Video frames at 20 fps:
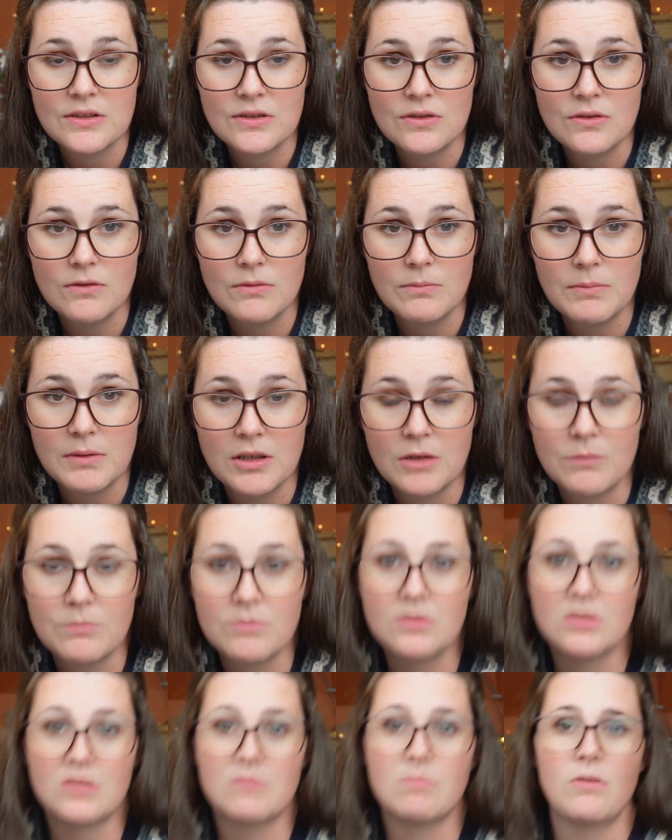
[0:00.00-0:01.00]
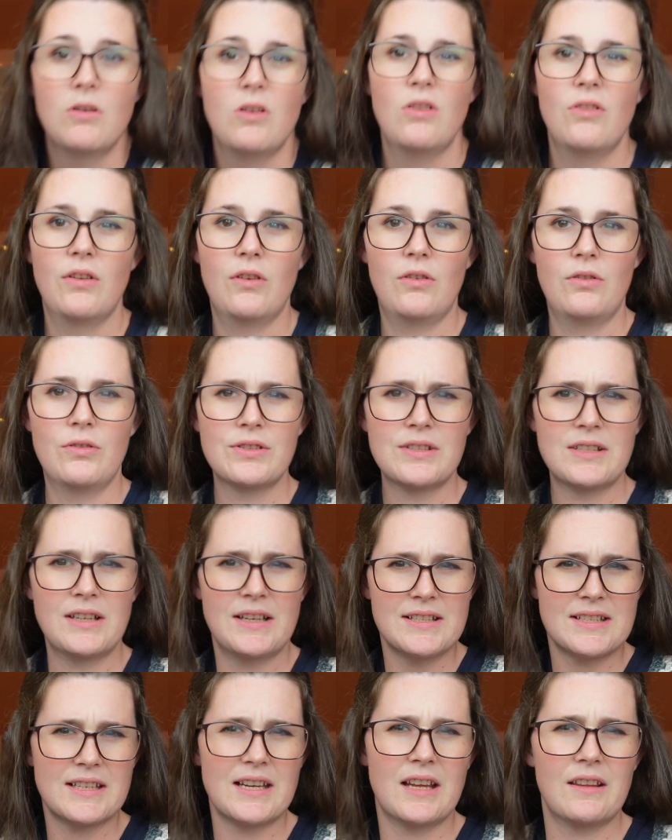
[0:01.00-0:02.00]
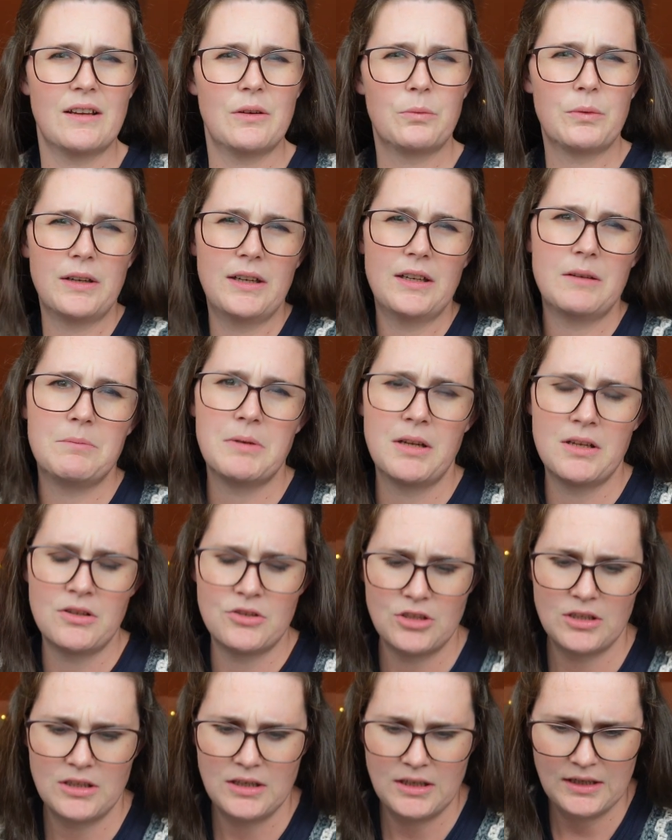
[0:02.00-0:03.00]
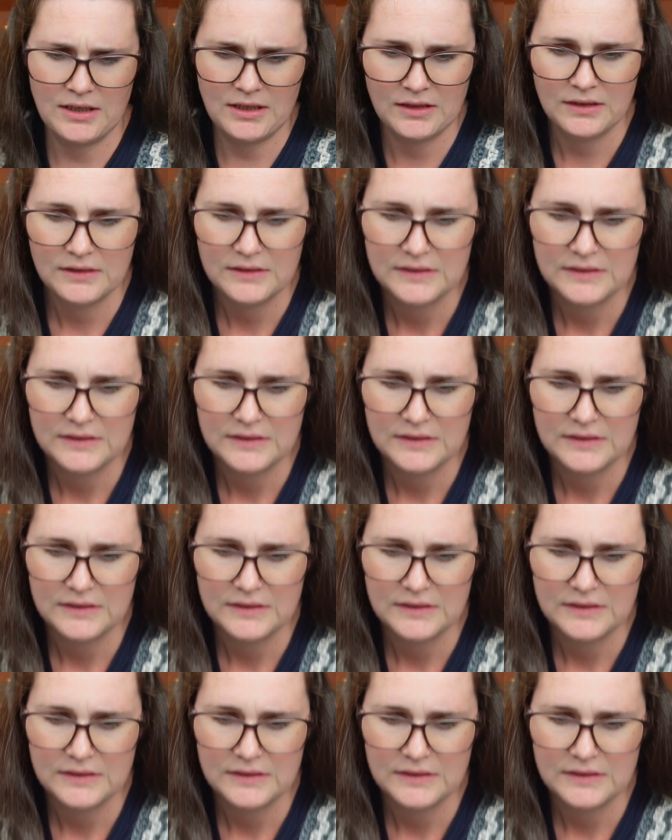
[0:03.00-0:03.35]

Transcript: to become too small, and they're all starting to get that weird bunch in here.